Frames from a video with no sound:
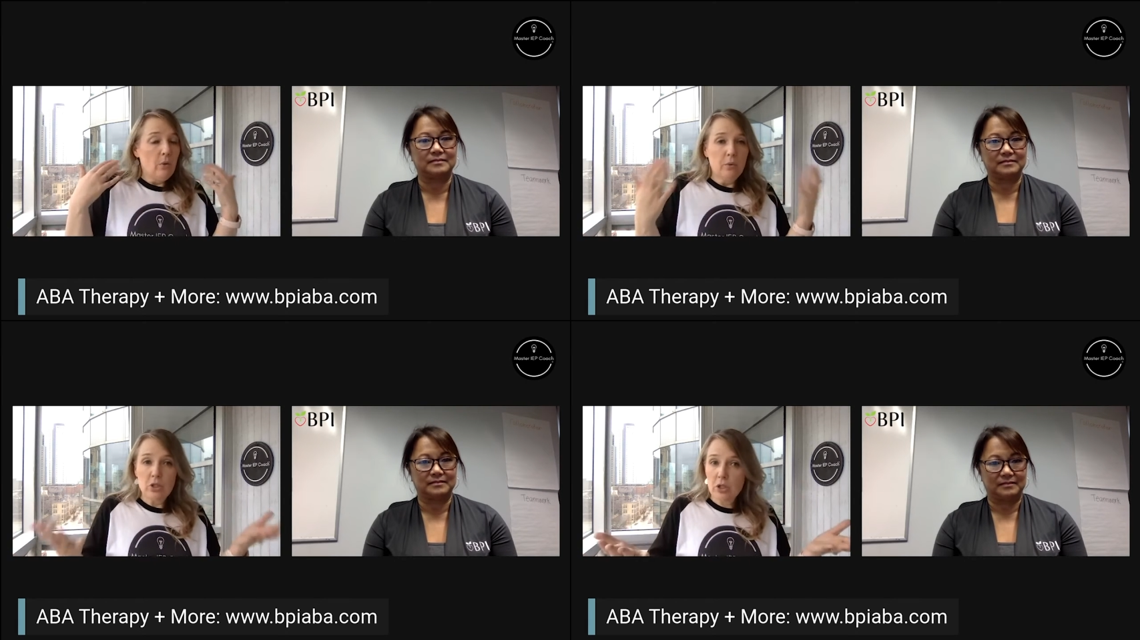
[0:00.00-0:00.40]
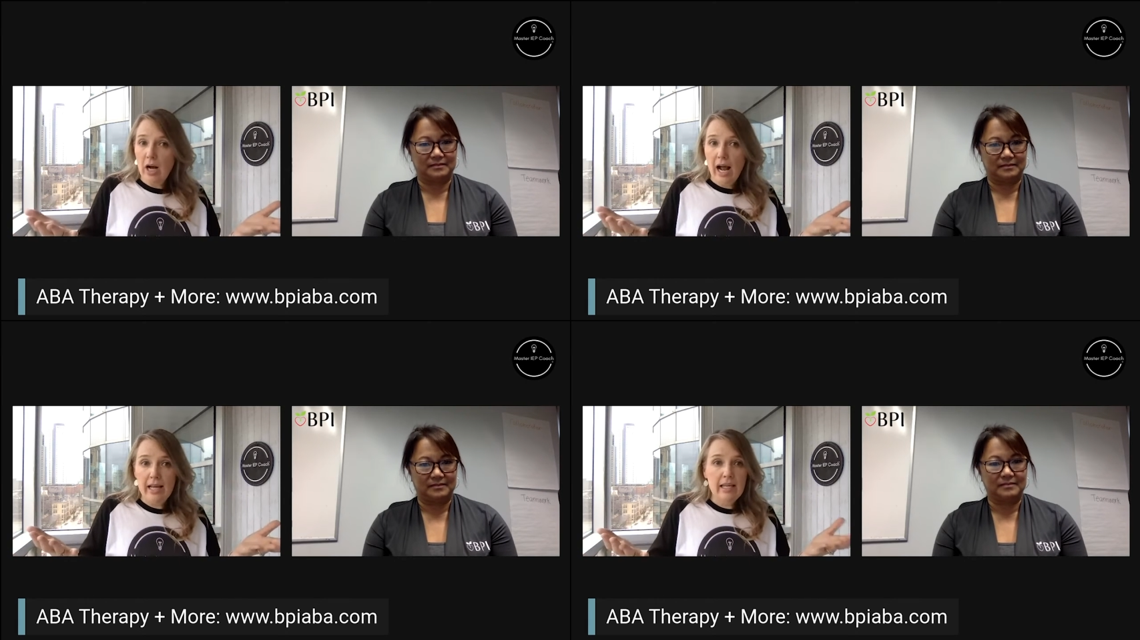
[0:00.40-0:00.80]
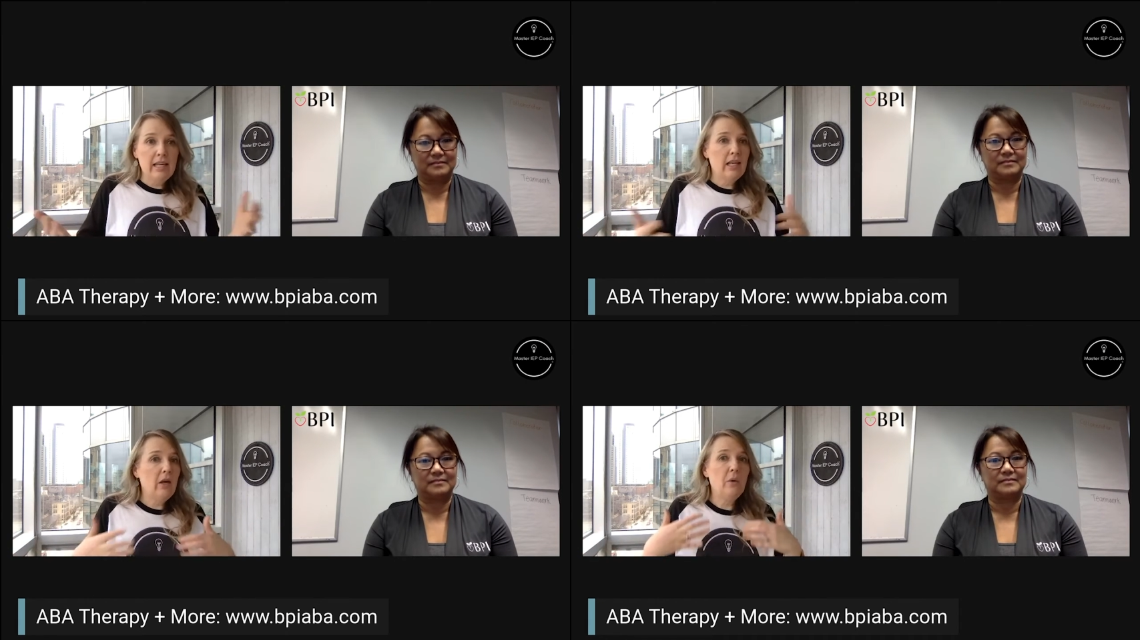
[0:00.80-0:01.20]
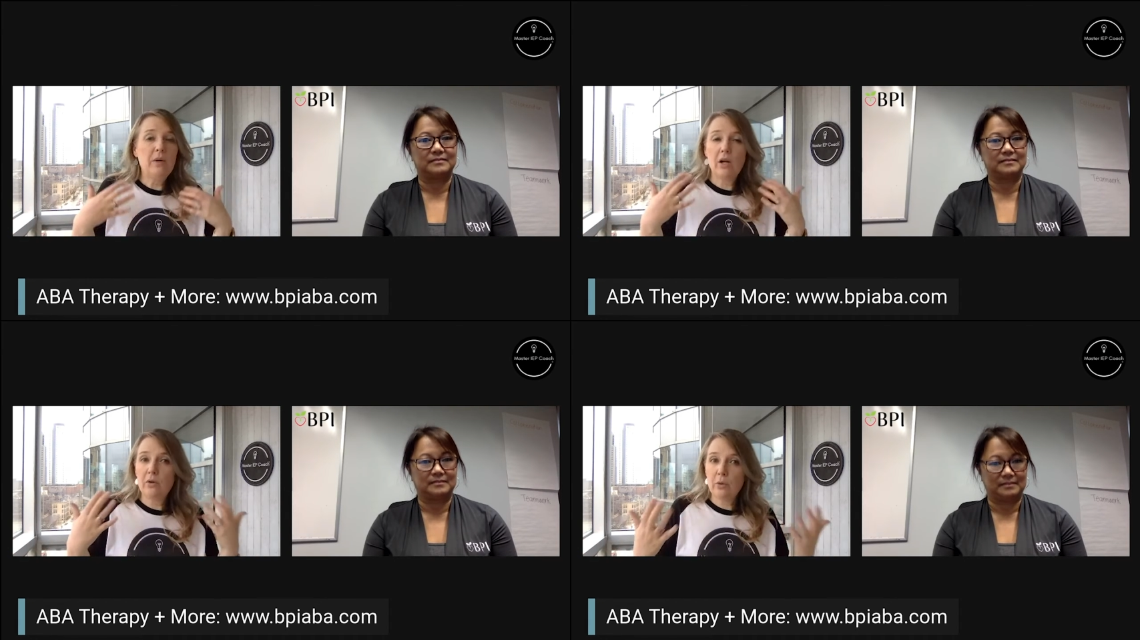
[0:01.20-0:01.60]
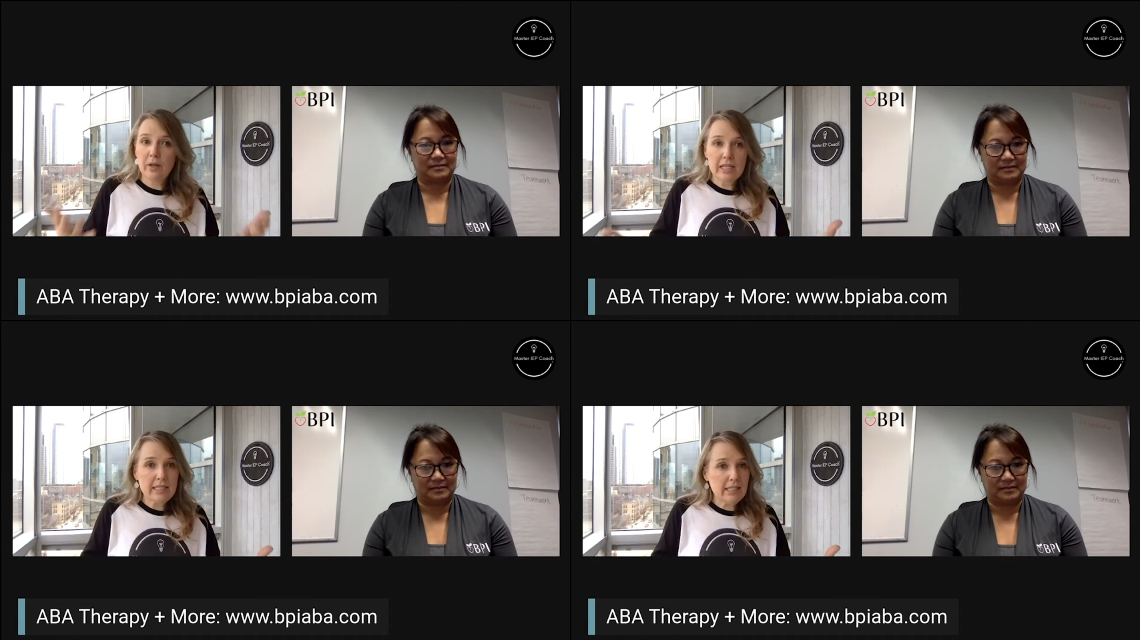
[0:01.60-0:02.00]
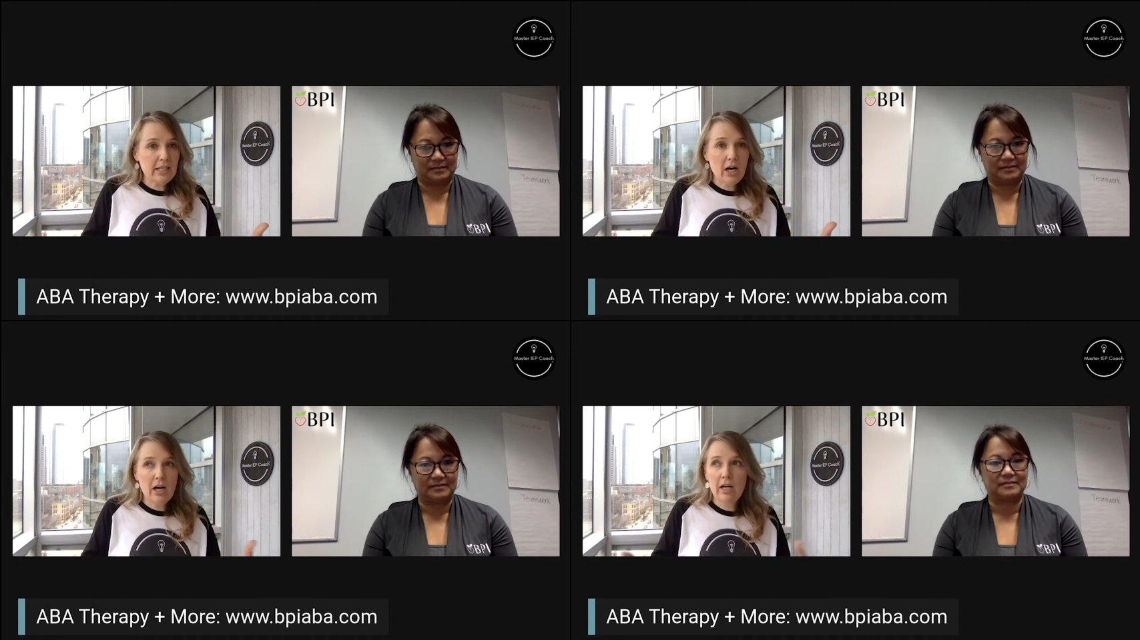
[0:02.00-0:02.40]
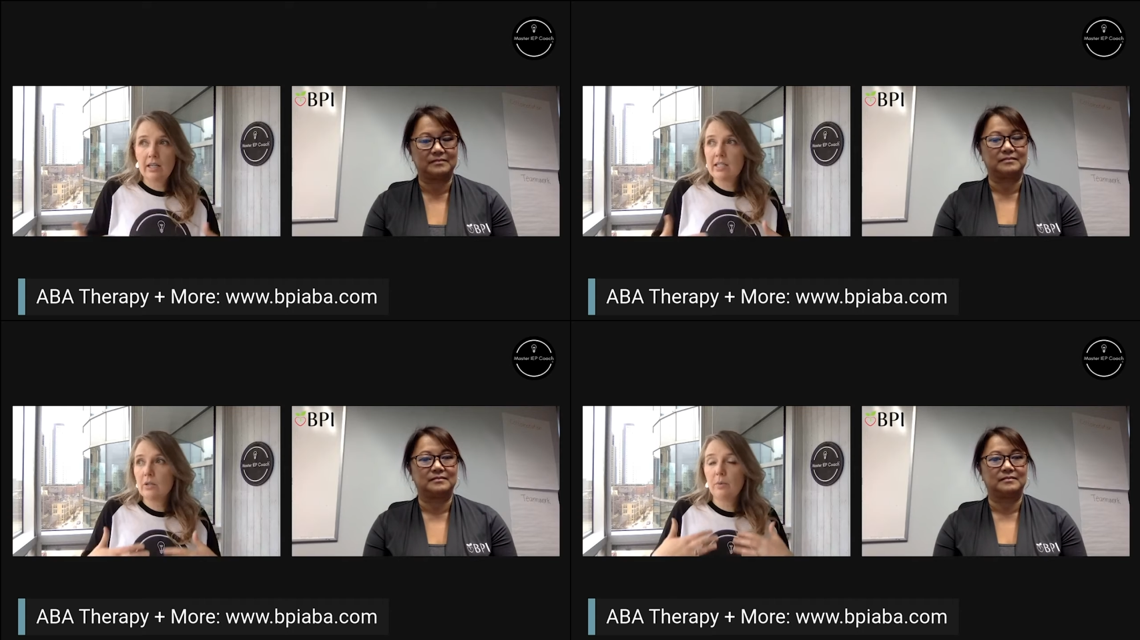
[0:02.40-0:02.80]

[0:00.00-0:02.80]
Speaker 1: we're trying, we don't know where to start.